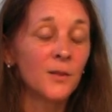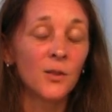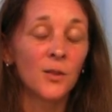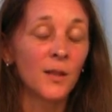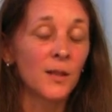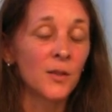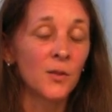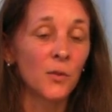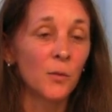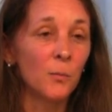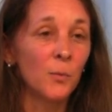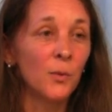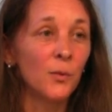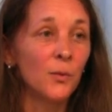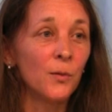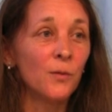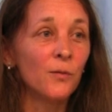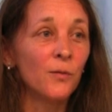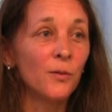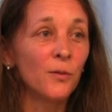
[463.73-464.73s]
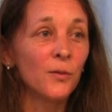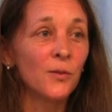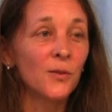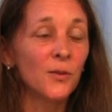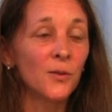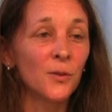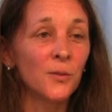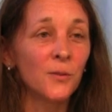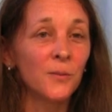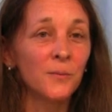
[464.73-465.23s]
Just so beautiful.
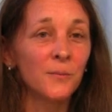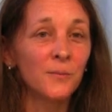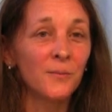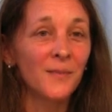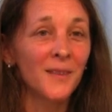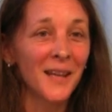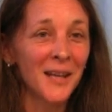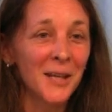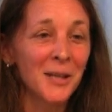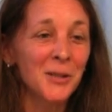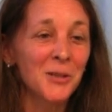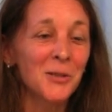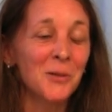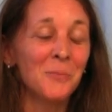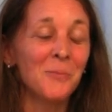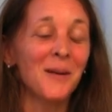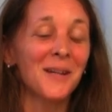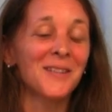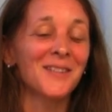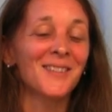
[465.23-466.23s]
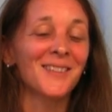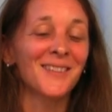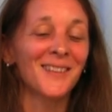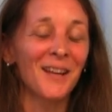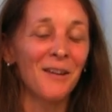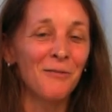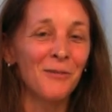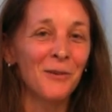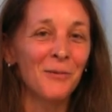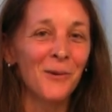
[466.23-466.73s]
So thank you so much,
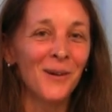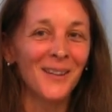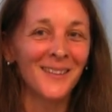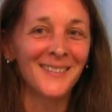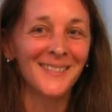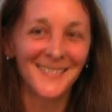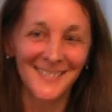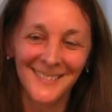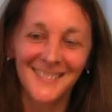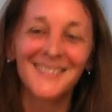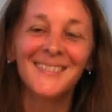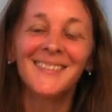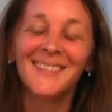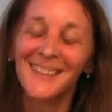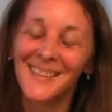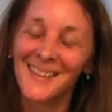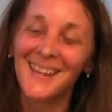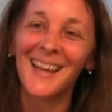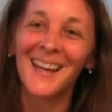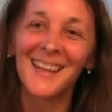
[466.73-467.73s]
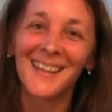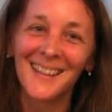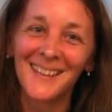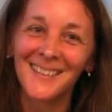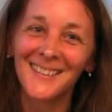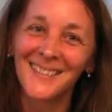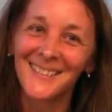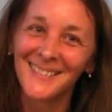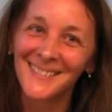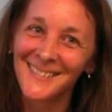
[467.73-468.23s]
everyone. Thank
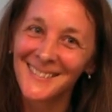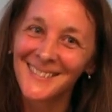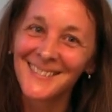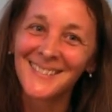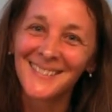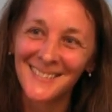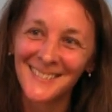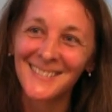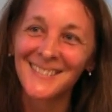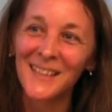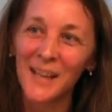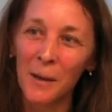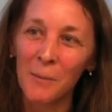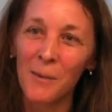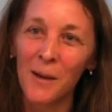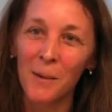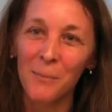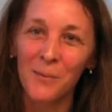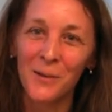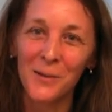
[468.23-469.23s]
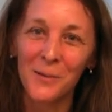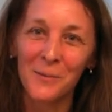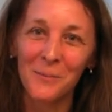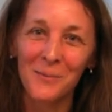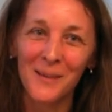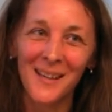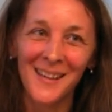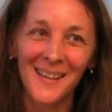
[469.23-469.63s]
you. I'm happy to be